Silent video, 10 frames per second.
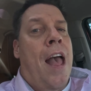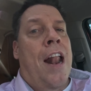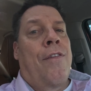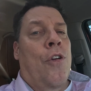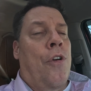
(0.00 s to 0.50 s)

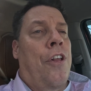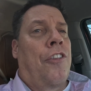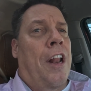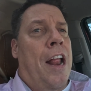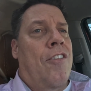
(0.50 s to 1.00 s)
And if your real
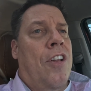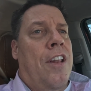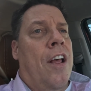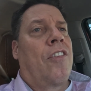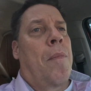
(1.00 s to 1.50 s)
estate
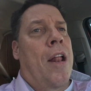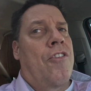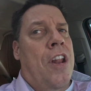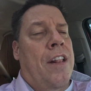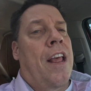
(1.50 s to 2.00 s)
agent doesn't
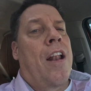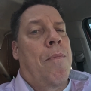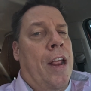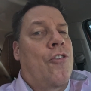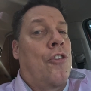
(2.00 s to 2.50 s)
mention it,
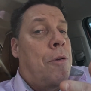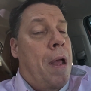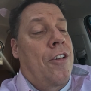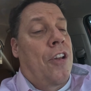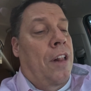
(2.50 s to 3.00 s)
then make sure you
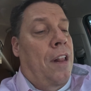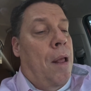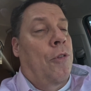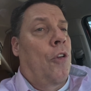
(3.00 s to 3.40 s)
mention it to them.